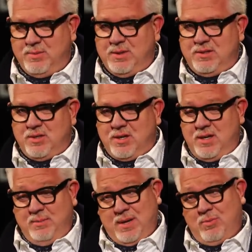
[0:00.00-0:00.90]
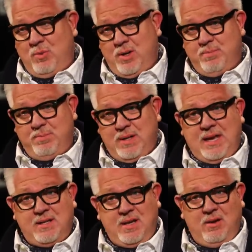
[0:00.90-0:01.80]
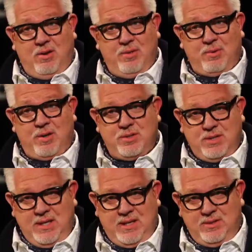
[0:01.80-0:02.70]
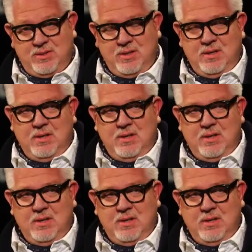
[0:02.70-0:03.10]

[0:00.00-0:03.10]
I've been talking about we're planting all the wrong seeds.